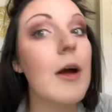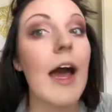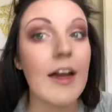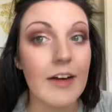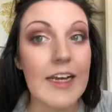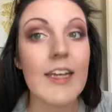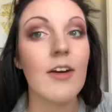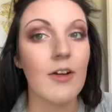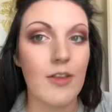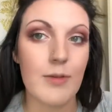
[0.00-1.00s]
I like it
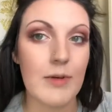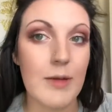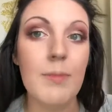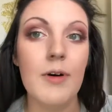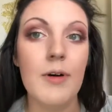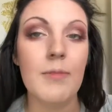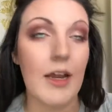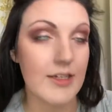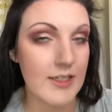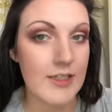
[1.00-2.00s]
on other people. I'm
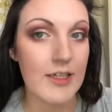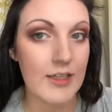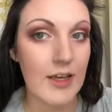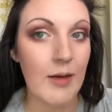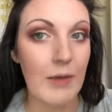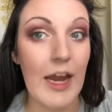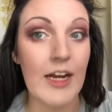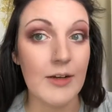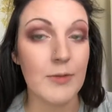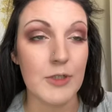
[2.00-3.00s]
not dissing them.
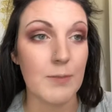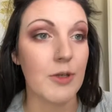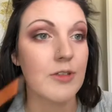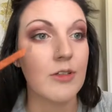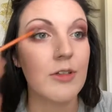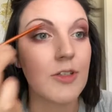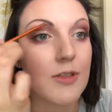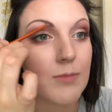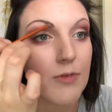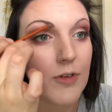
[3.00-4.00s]
I just personally just
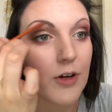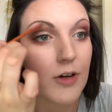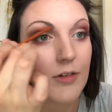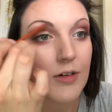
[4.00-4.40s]
prefer